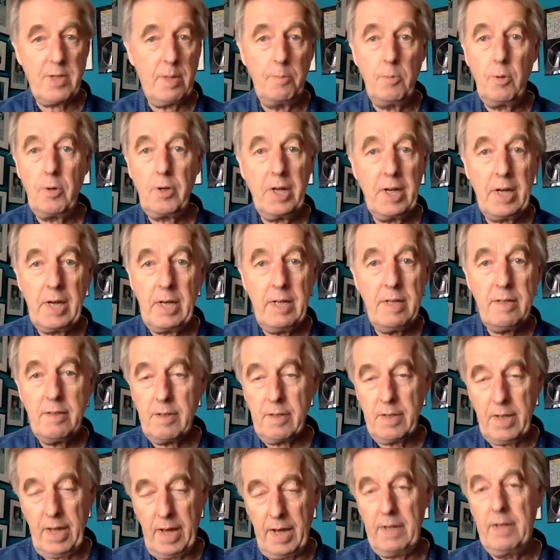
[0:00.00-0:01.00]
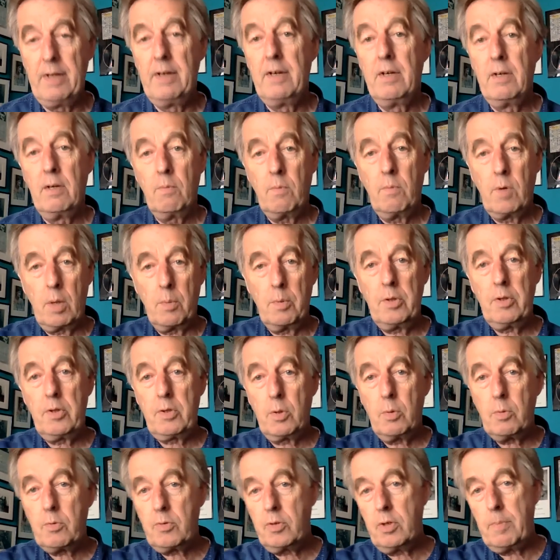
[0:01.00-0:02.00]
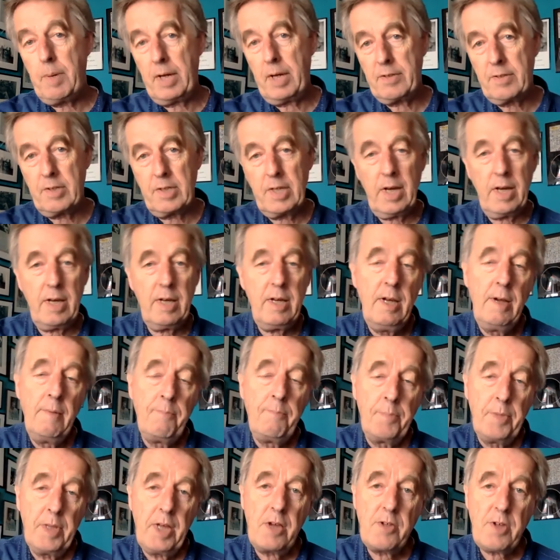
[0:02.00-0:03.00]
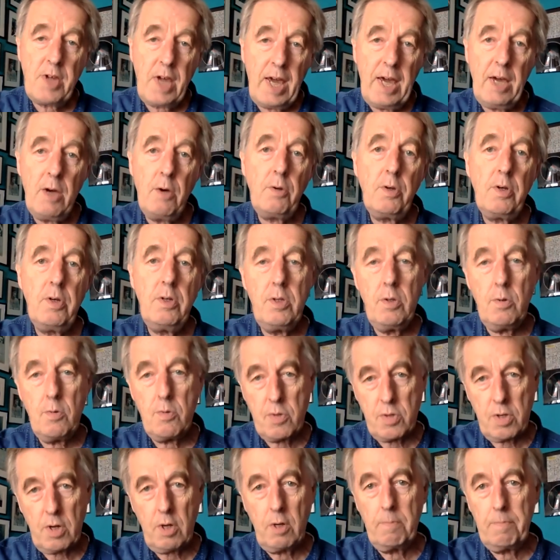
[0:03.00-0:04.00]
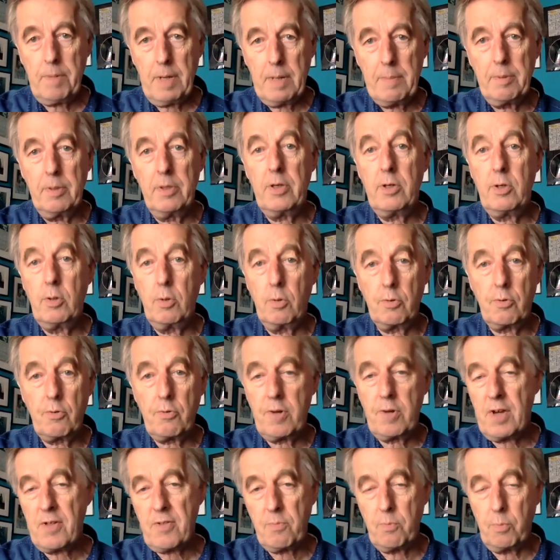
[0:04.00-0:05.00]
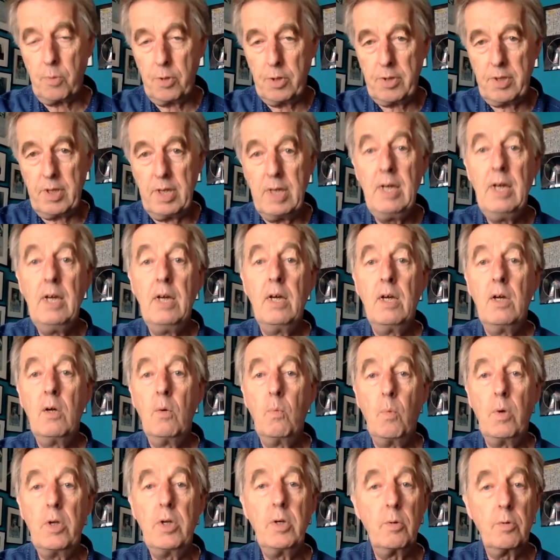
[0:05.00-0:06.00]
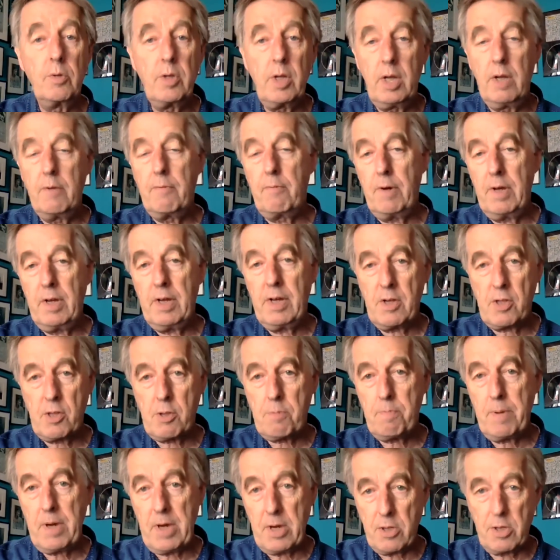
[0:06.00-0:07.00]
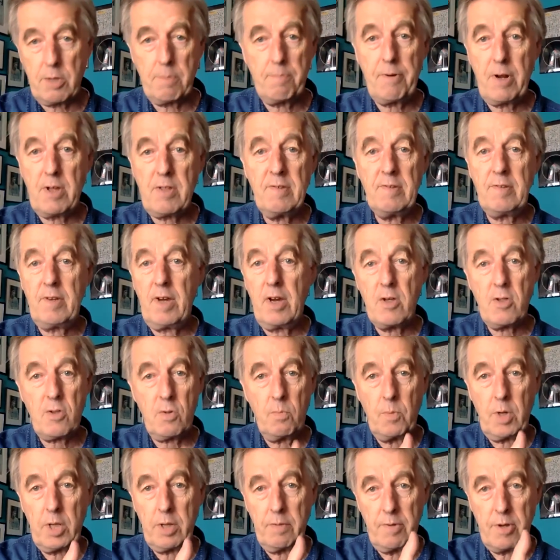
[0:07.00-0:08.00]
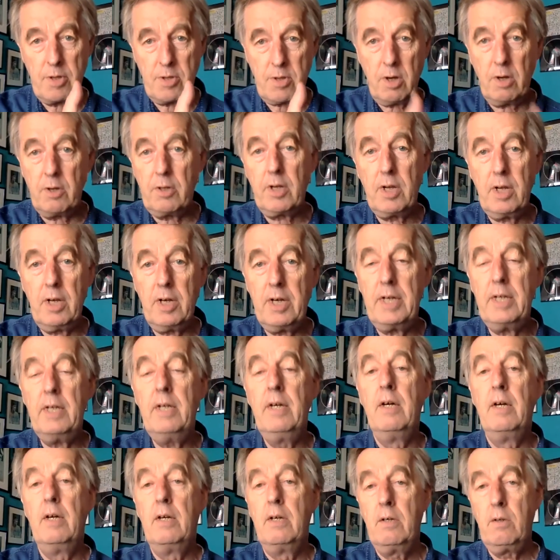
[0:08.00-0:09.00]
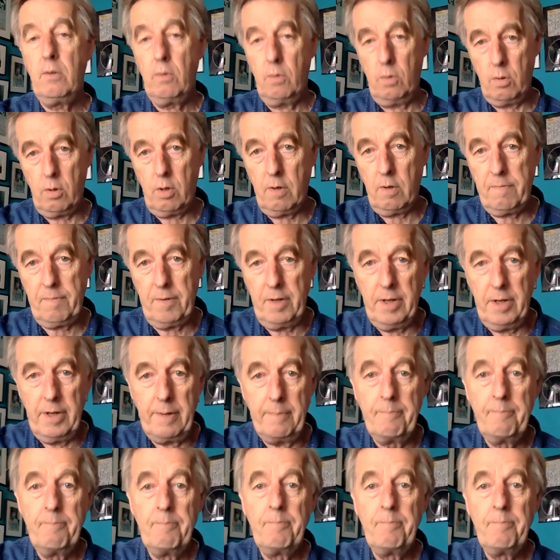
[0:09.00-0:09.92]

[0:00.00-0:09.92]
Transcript: I'm not going to get into that. What I want to talk to you about today is how can you show people that you're trustworthy when you're delivering a speech, a presentation, whether it's online or offline.